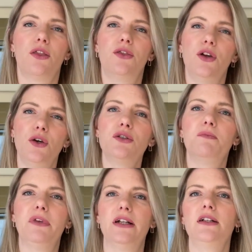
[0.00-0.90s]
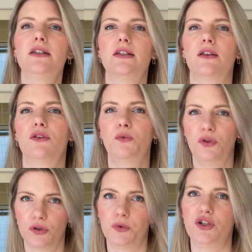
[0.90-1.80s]
Those meals, the
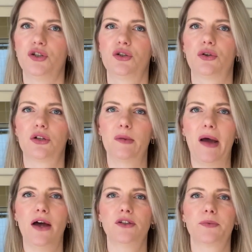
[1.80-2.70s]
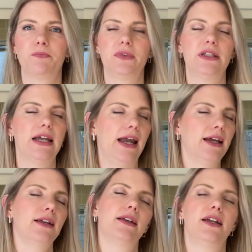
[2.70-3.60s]
ones we just talked about,
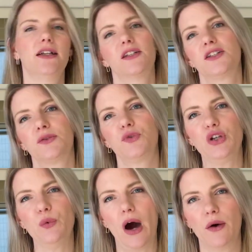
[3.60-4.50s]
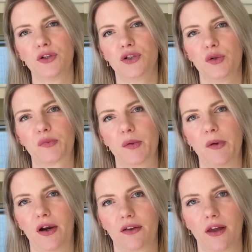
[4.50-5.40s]
take at least 2 hours to
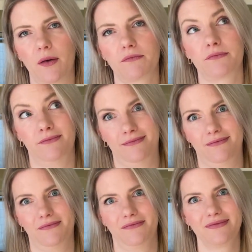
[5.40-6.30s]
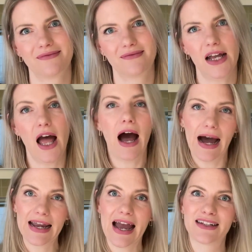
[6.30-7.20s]
prepare them.
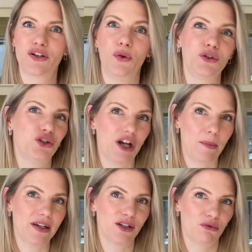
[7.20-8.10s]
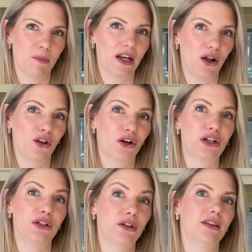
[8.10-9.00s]
I asked older Japanese women how long
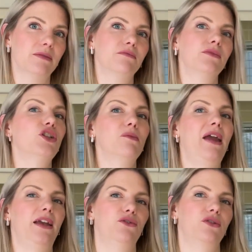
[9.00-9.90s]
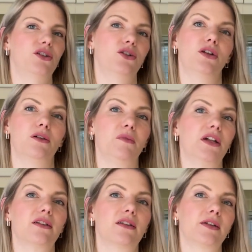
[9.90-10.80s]
it took them to make traditional
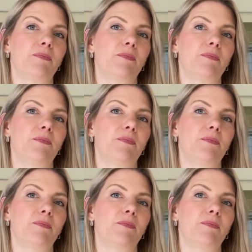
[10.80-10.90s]
meals,